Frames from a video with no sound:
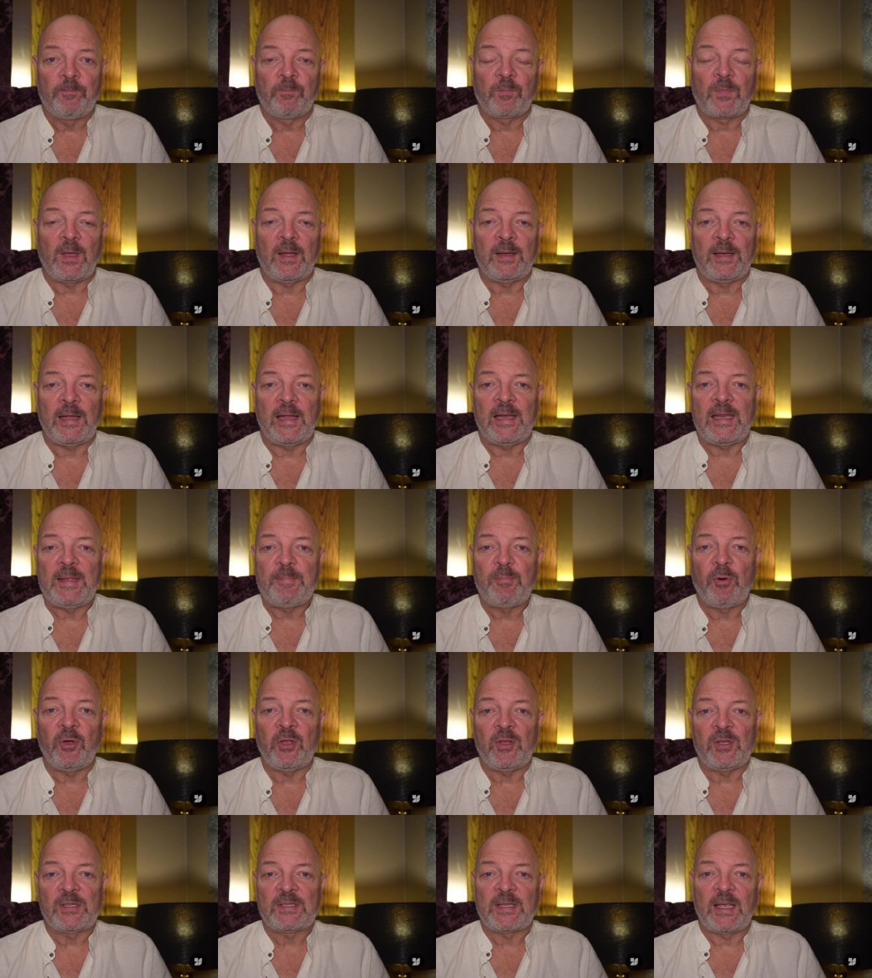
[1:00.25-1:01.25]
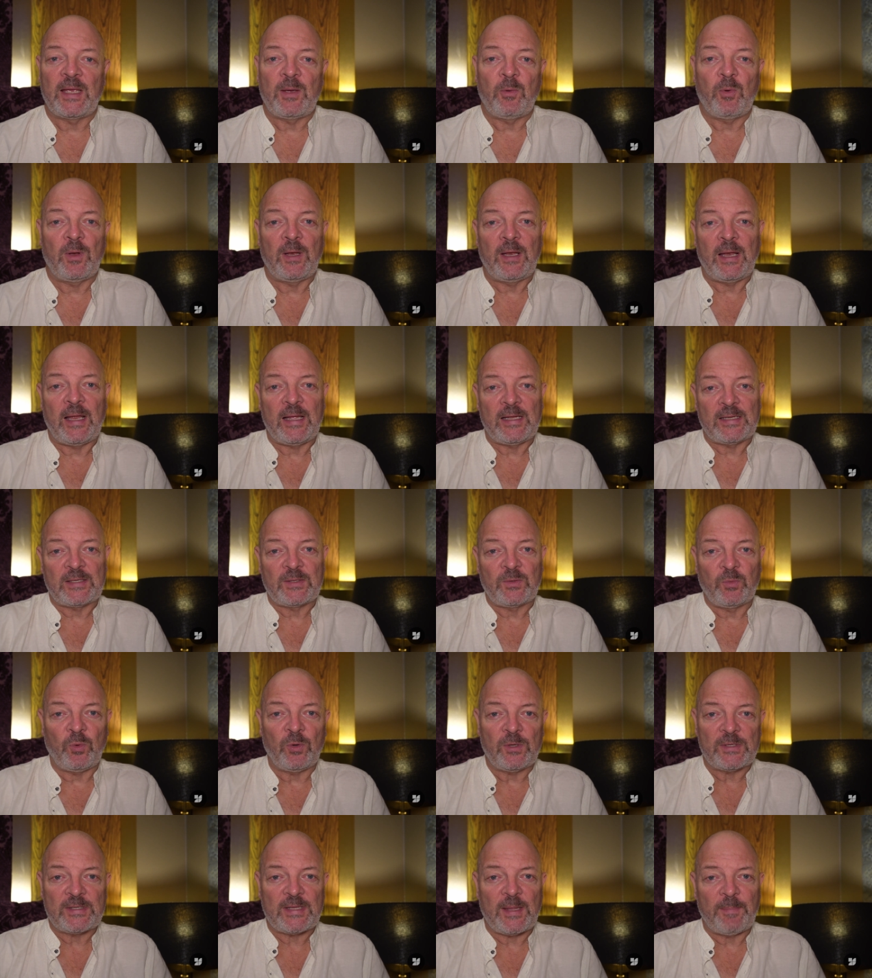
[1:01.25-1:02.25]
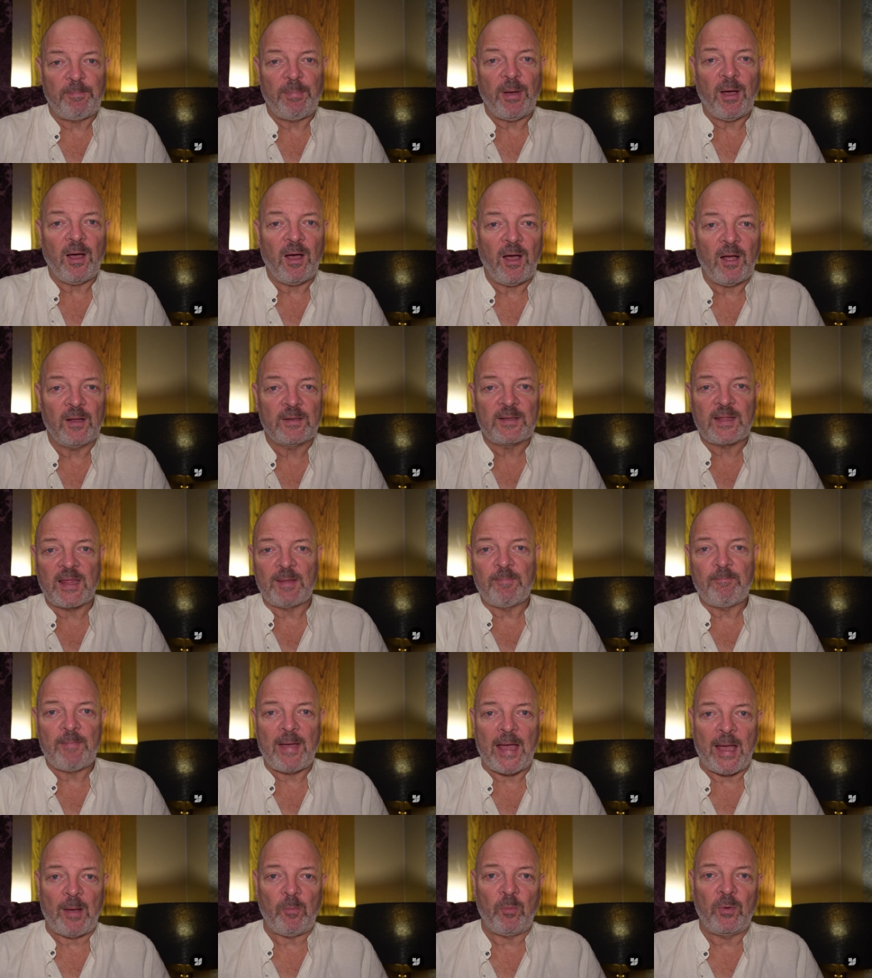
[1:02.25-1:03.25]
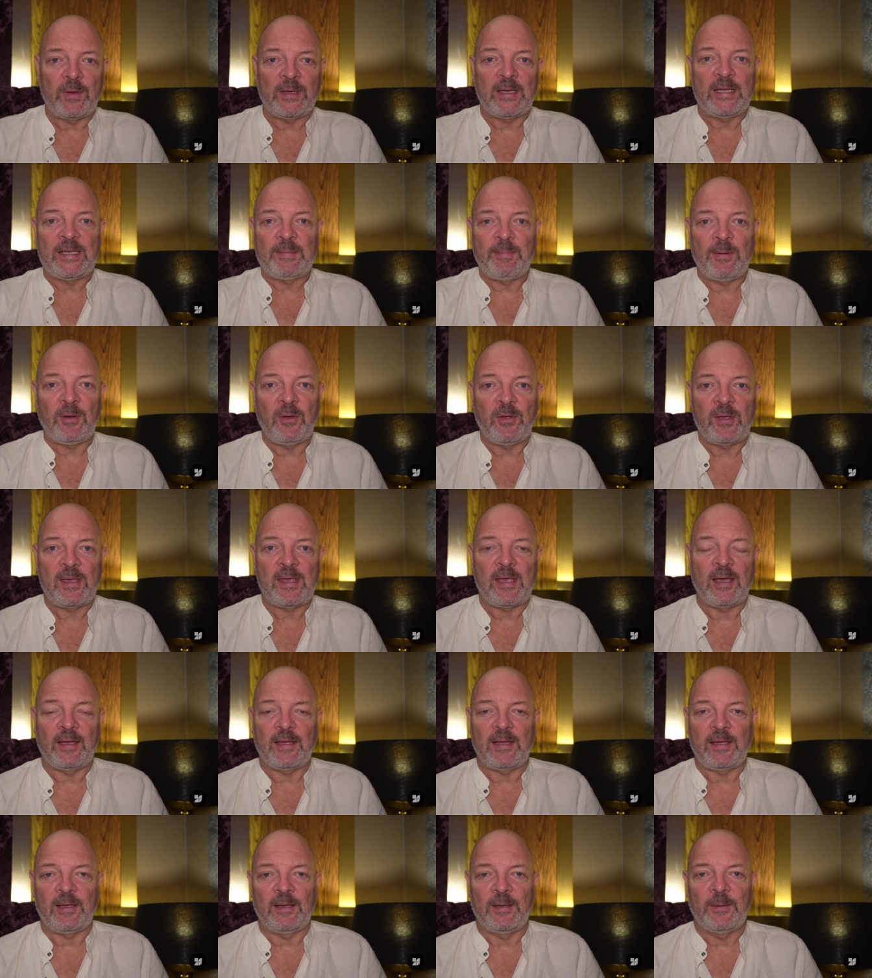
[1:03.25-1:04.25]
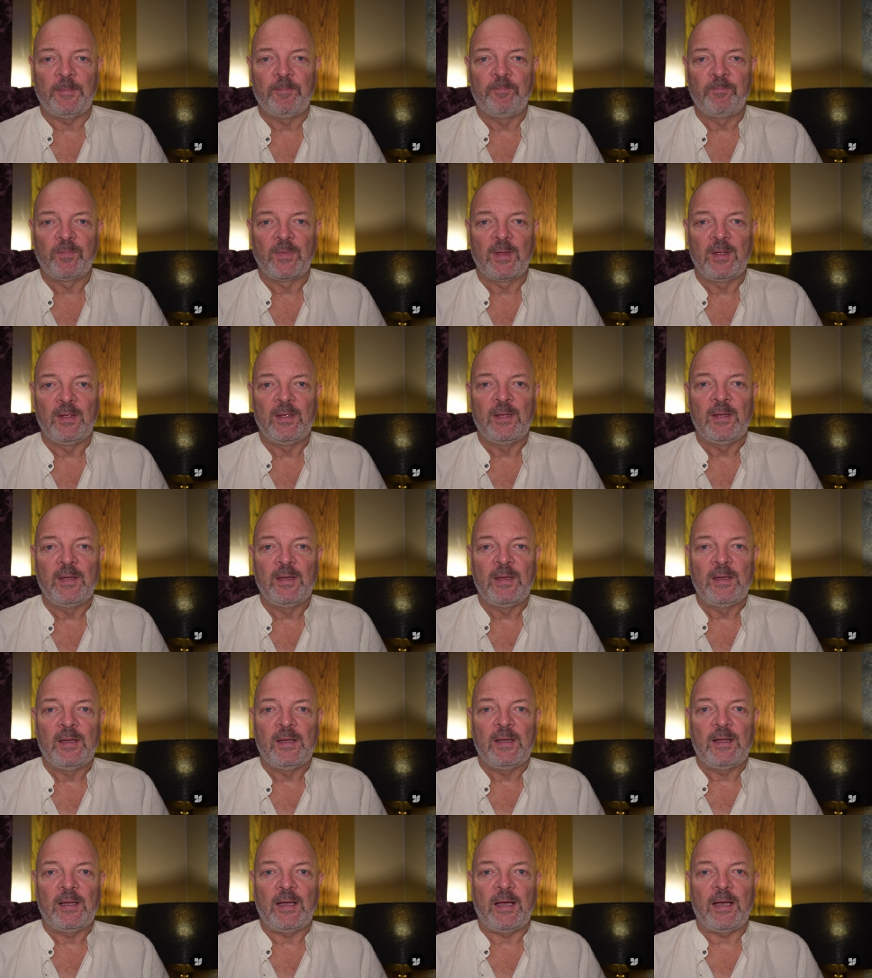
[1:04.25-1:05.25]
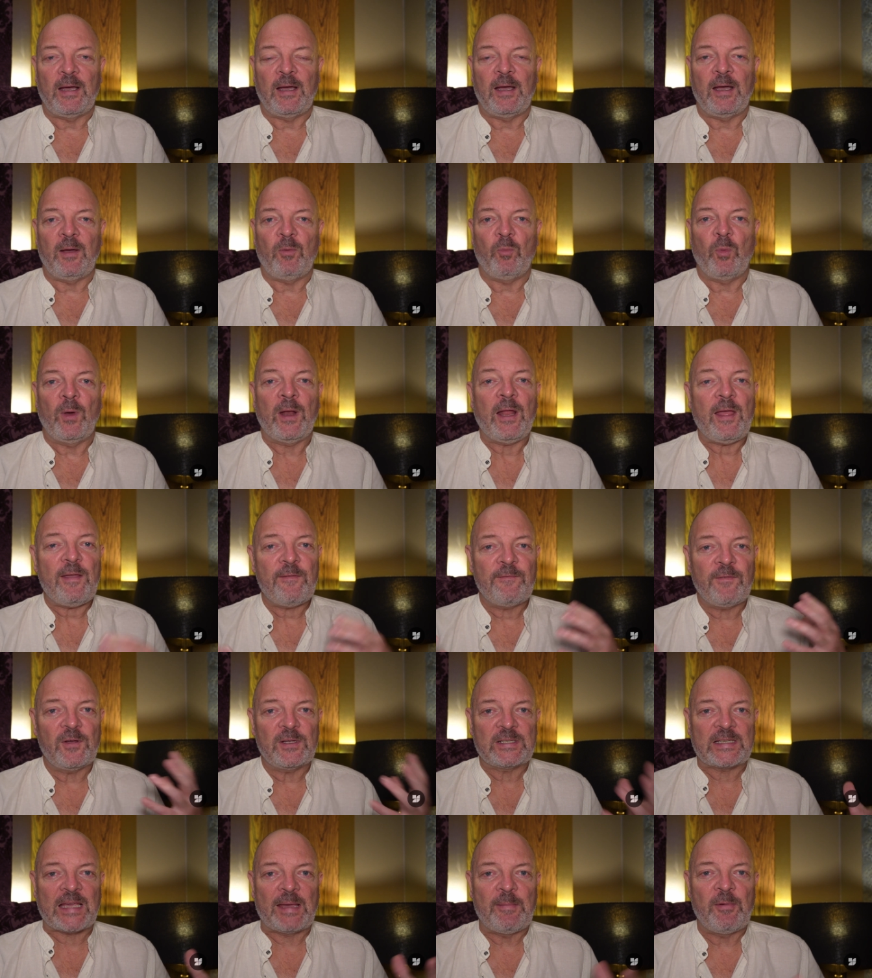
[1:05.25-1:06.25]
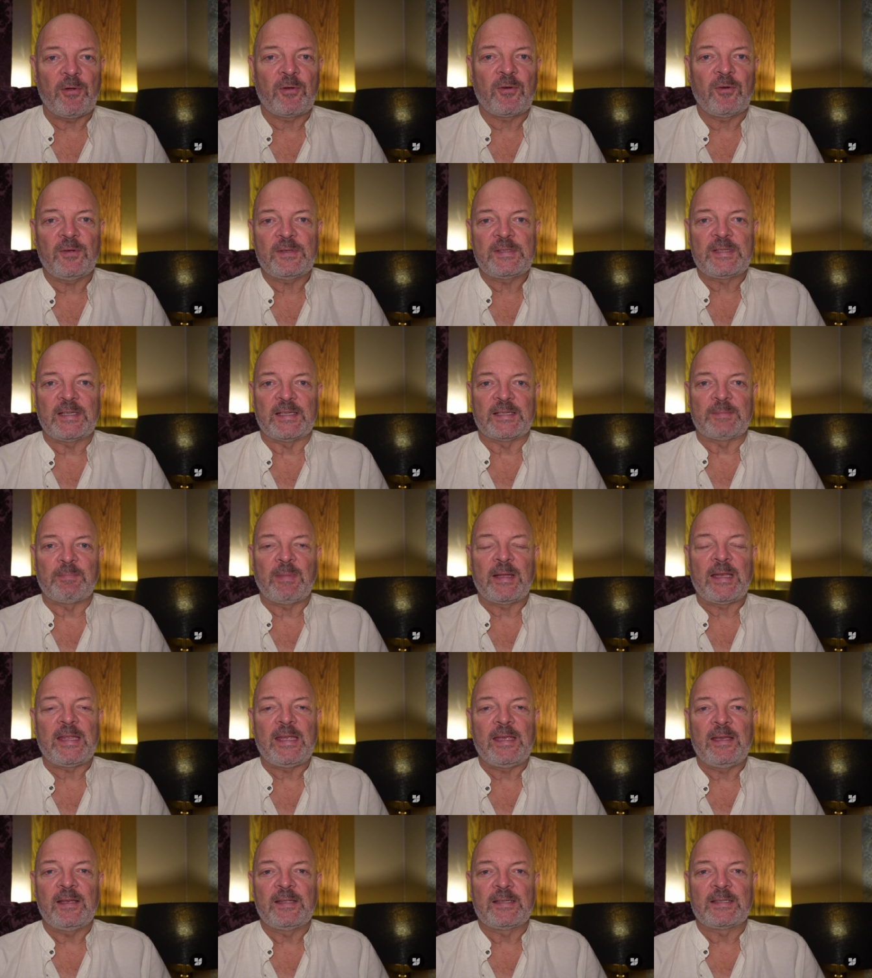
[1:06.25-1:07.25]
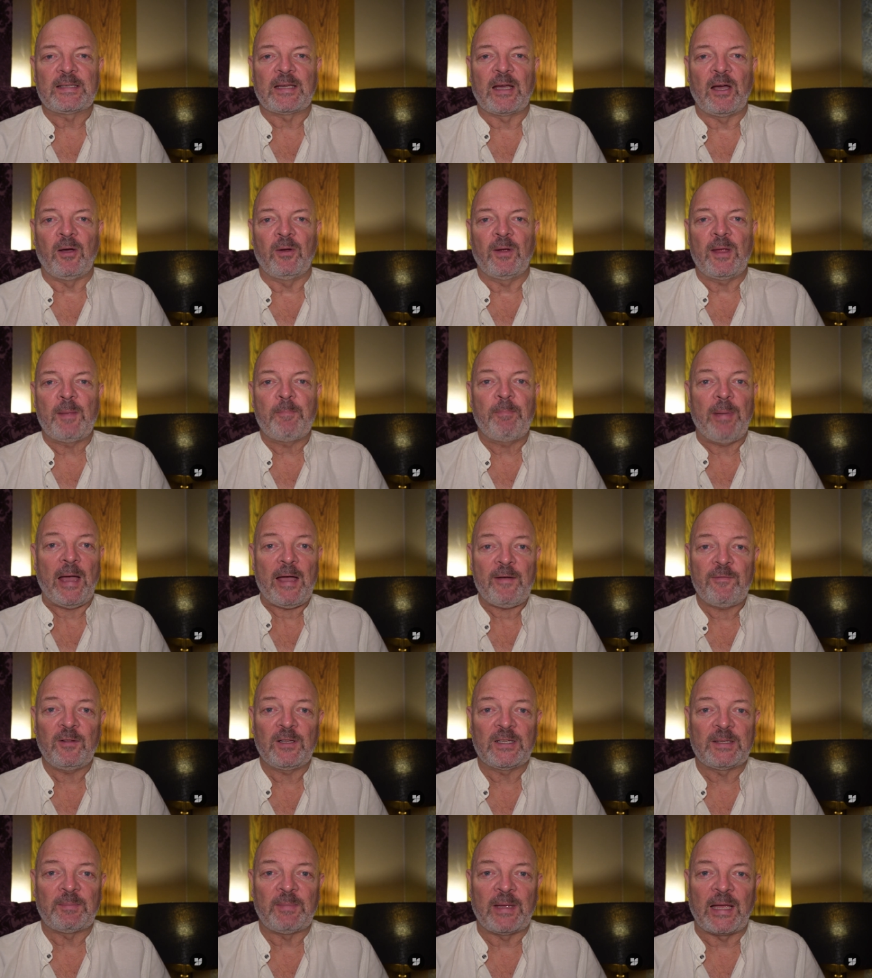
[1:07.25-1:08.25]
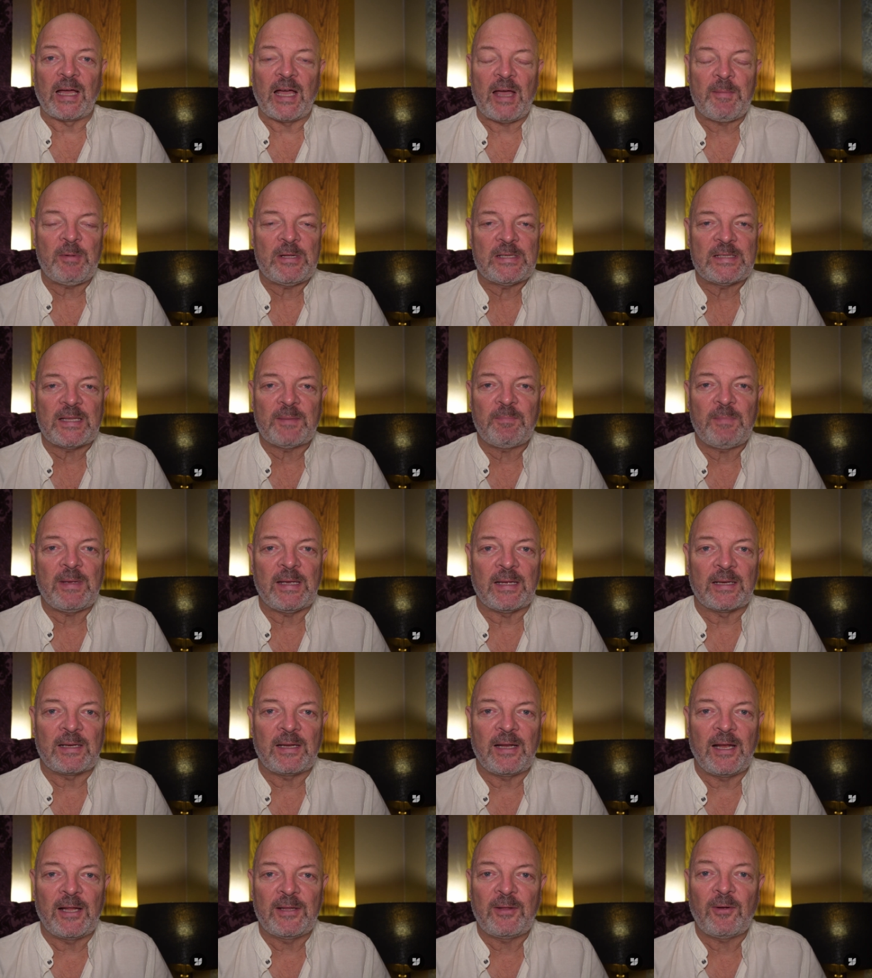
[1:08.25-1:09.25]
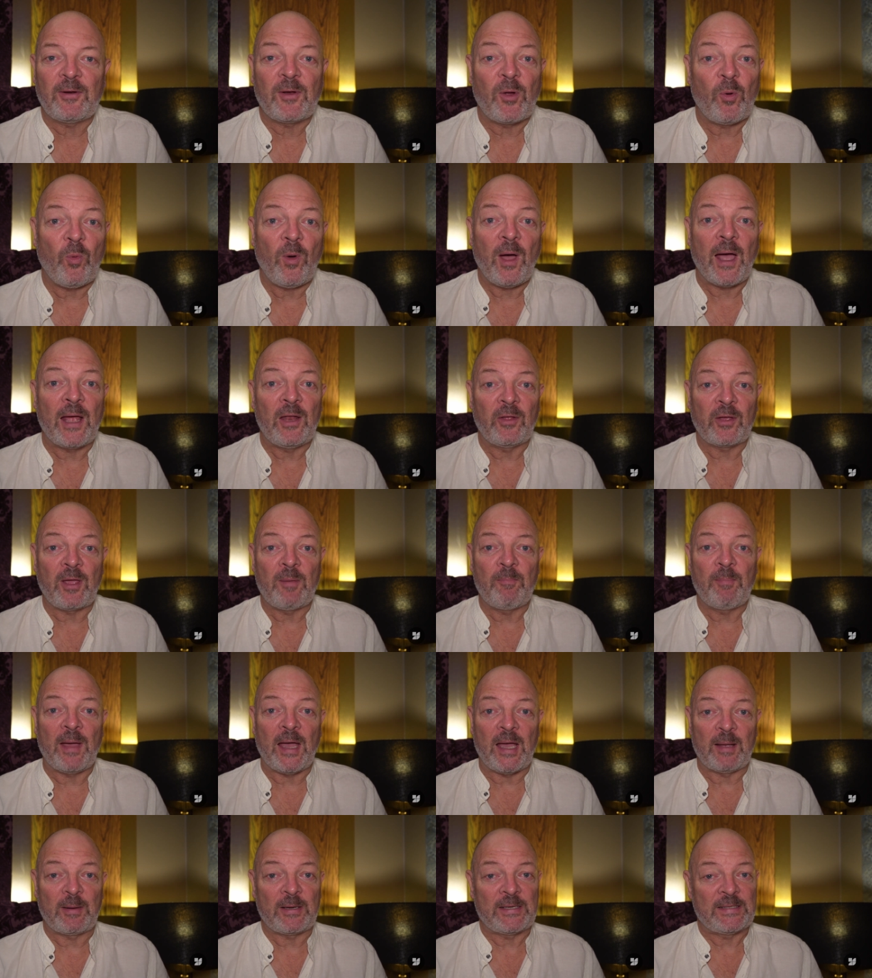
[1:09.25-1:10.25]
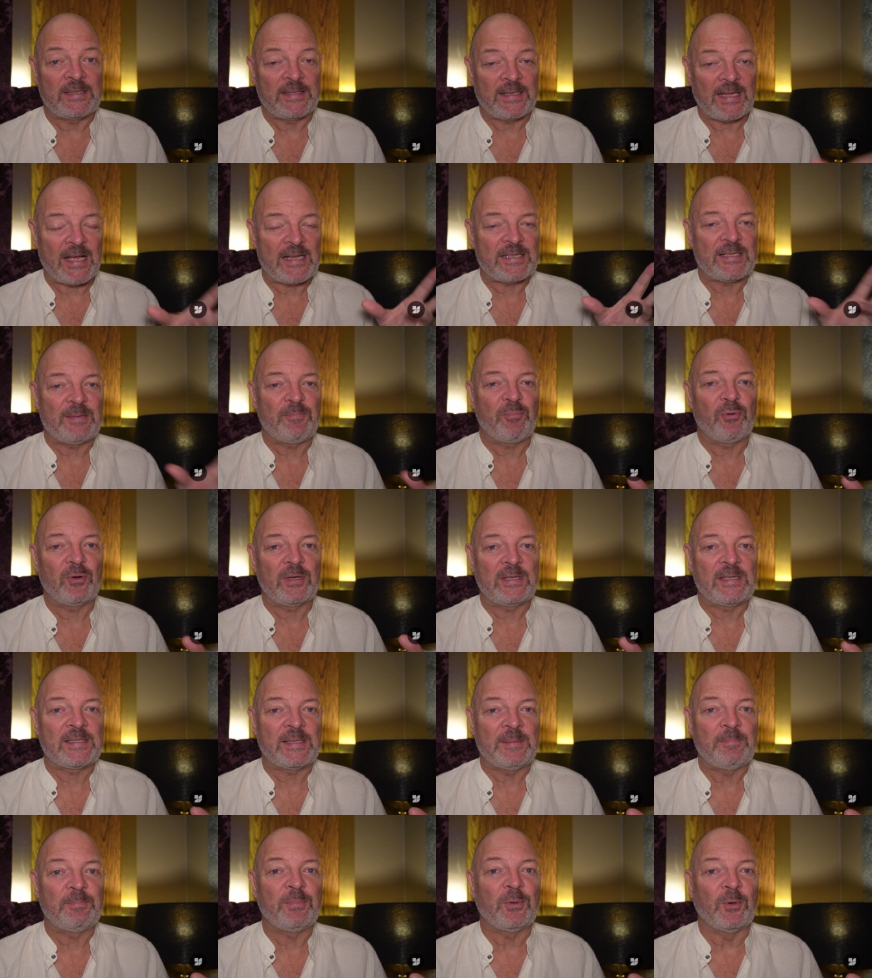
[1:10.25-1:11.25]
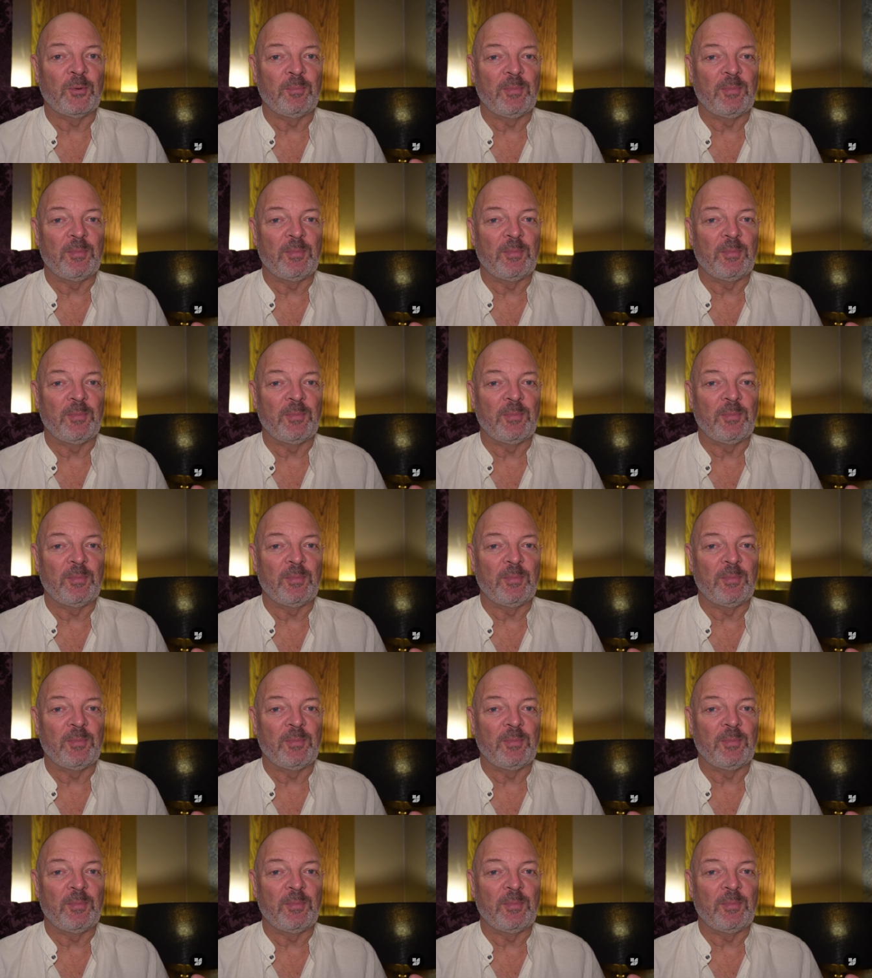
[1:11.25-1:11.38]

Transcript: And at any point you say, well, what's the part of the map we need to be looking at here? When I first came across this many years ago, it baffled me, I must admit. I don't know why, looking back, because it's actually pretty simple.